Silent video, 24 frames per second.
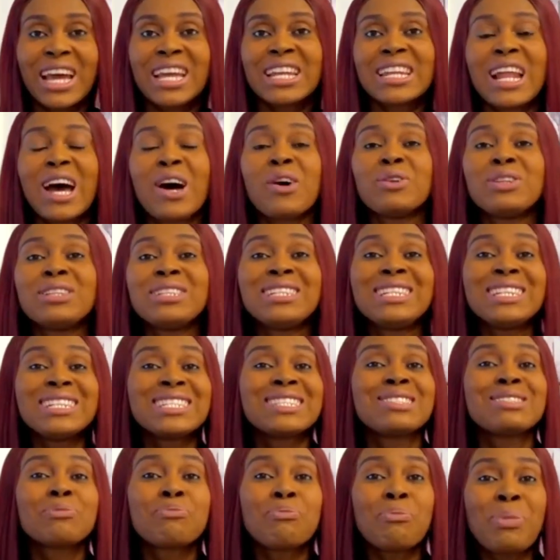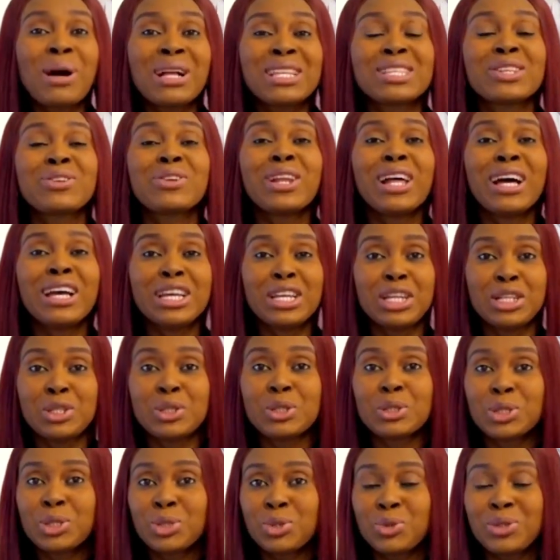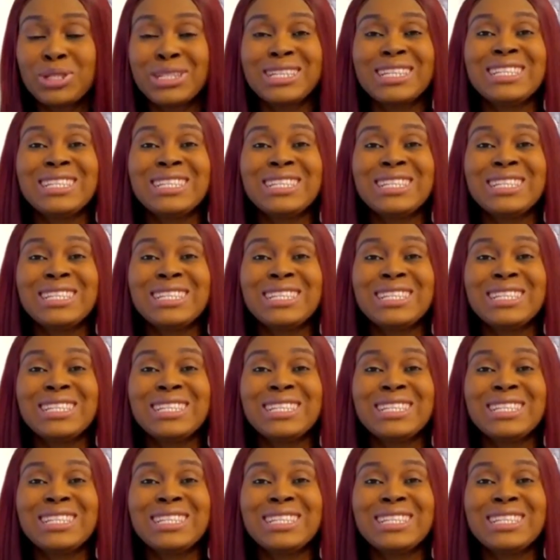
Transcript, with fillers: Now, this particular industry